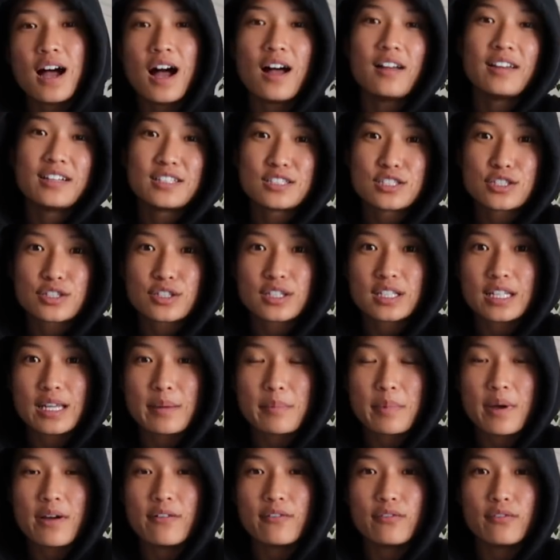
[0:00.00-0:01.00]
I'll insert a
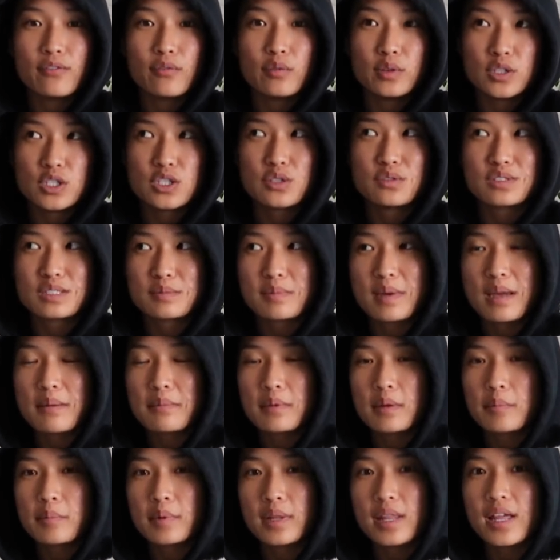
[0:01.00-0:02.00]
clip of when she was a
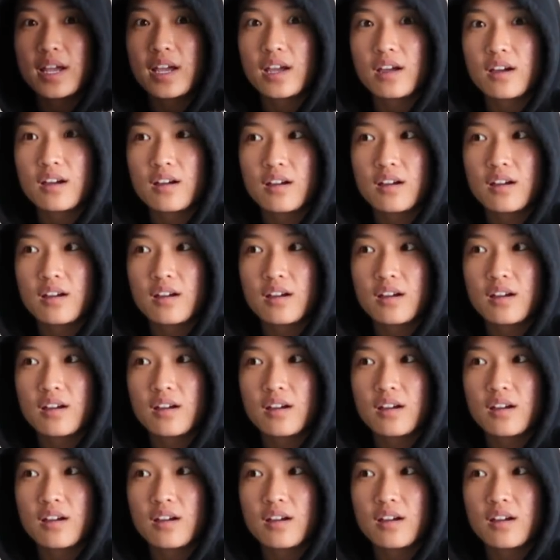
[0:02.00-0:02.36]
baby but like